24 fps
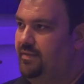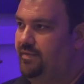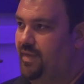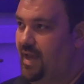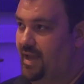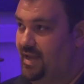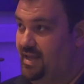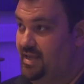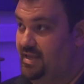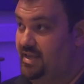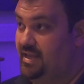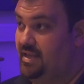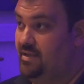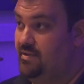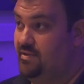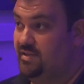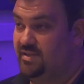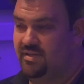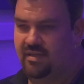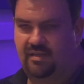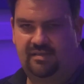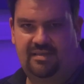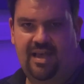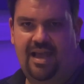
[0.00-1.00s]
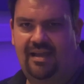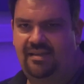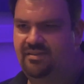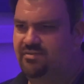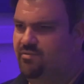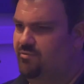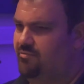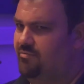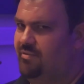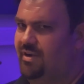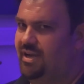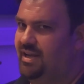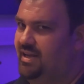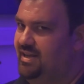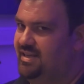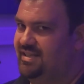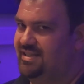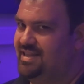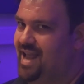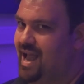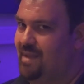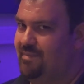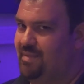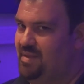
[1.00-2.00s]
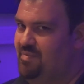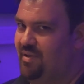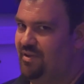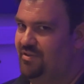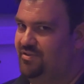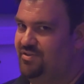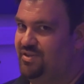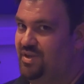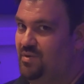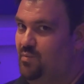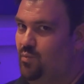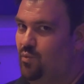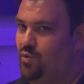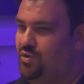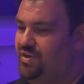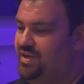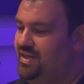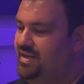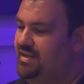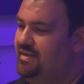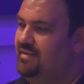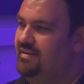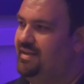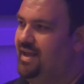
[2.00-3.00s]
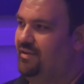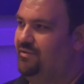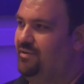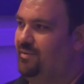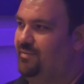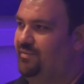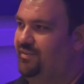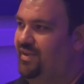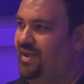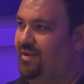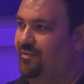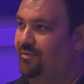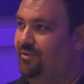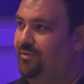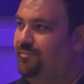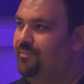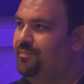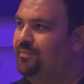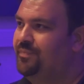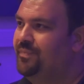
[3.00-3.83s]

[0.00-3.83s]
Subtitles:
EQs, because that is a really snappy, punchy, woody kick drum sound.